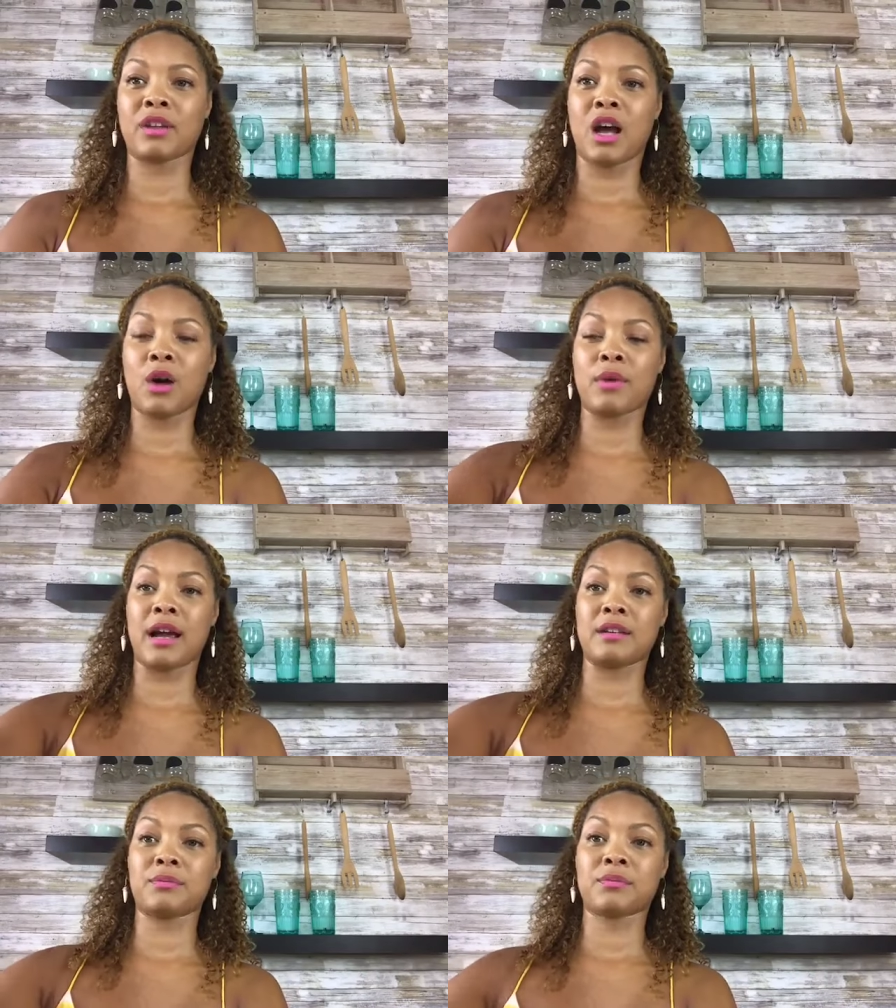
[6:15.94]
All
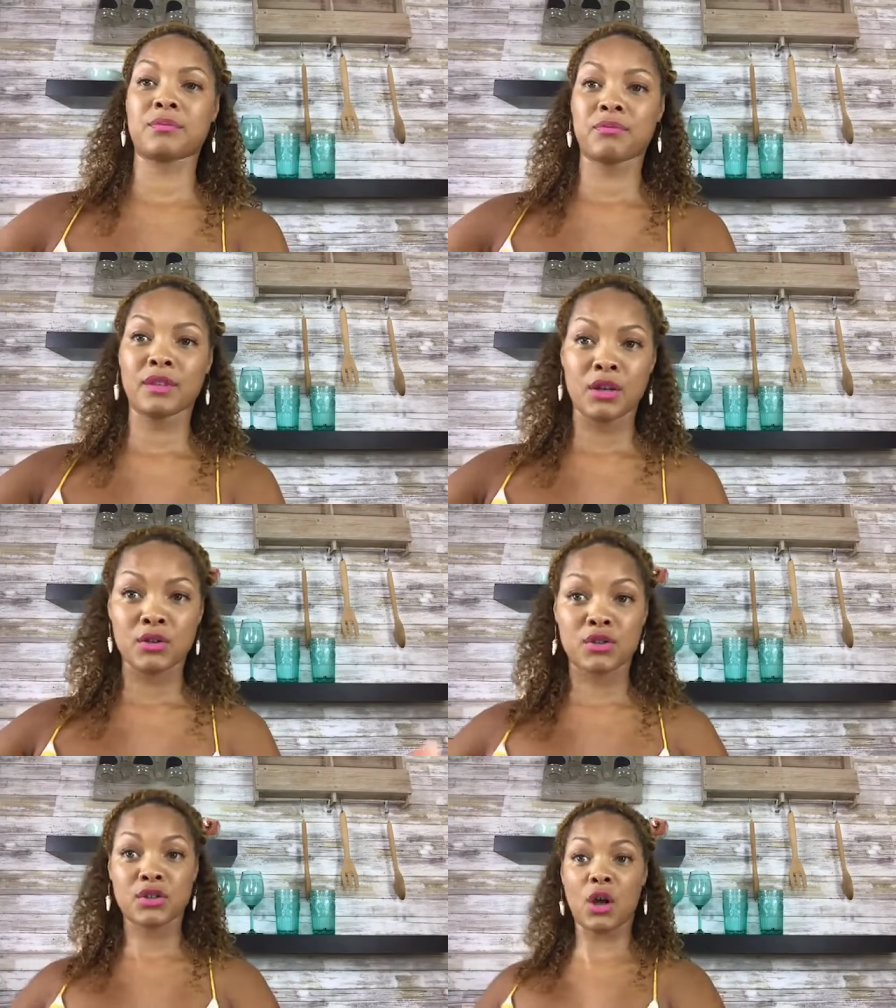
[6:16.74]
right.
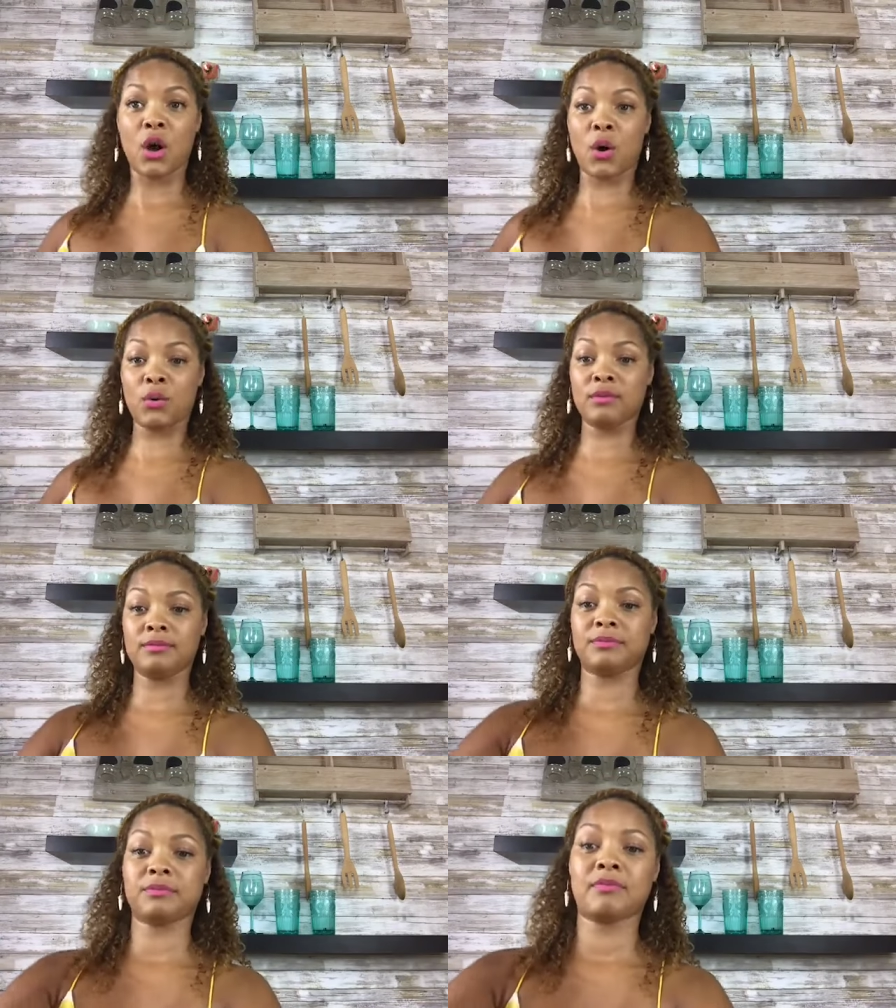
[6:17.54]
So,
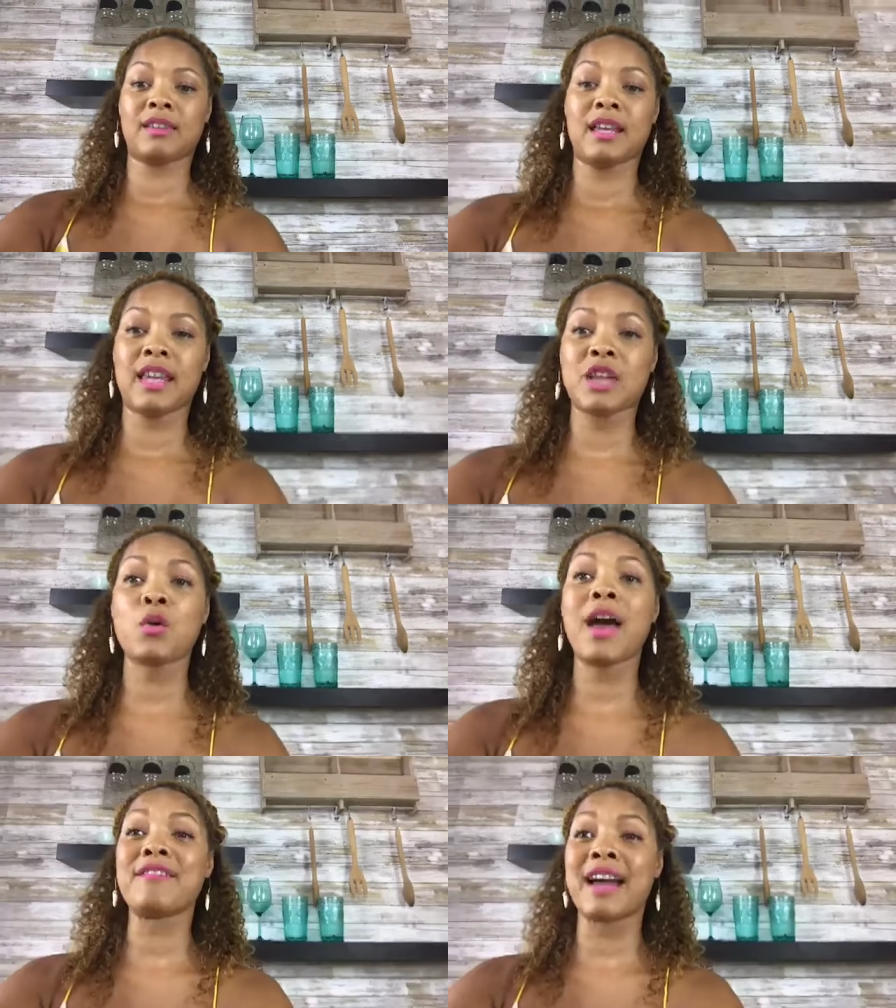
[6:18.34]
can you
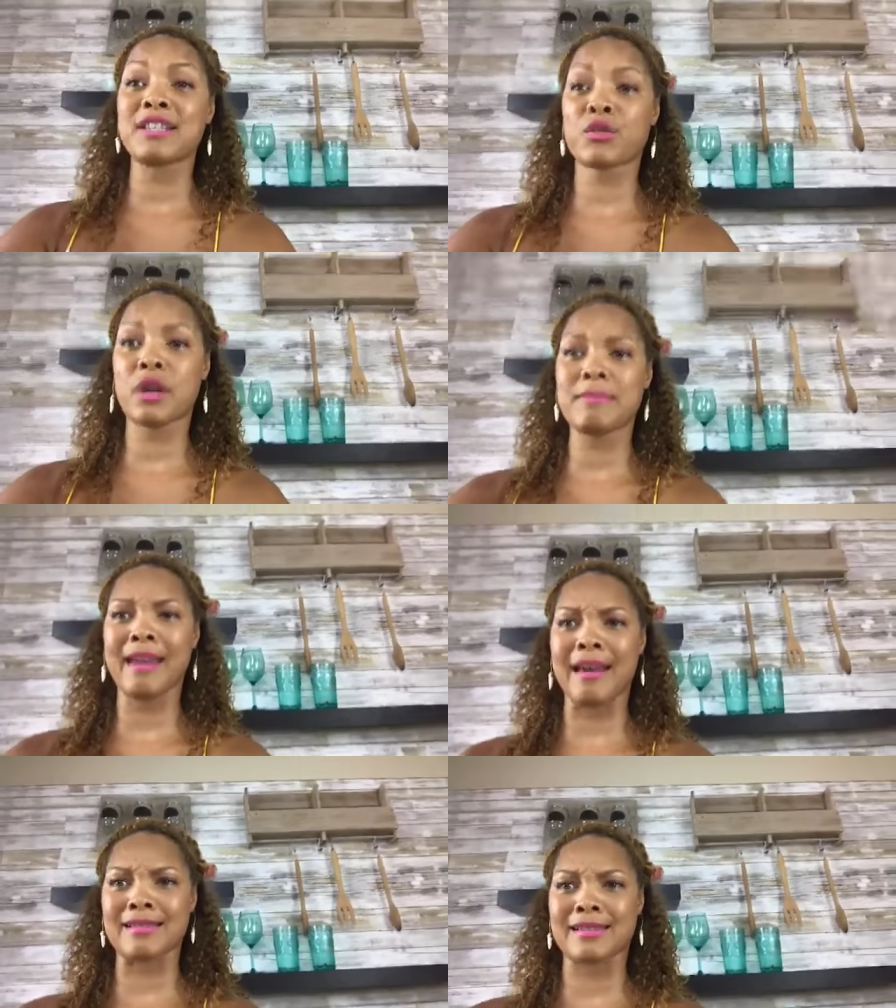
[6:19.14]
have ice cream?
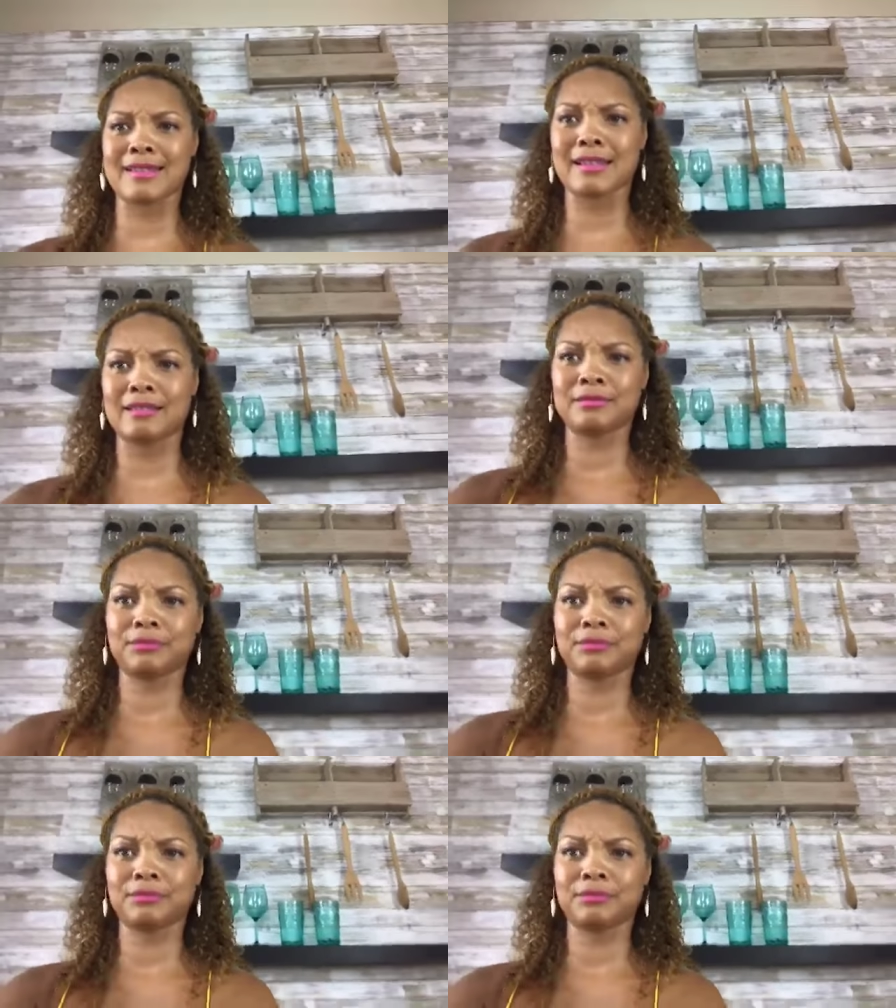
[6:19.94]
Yes.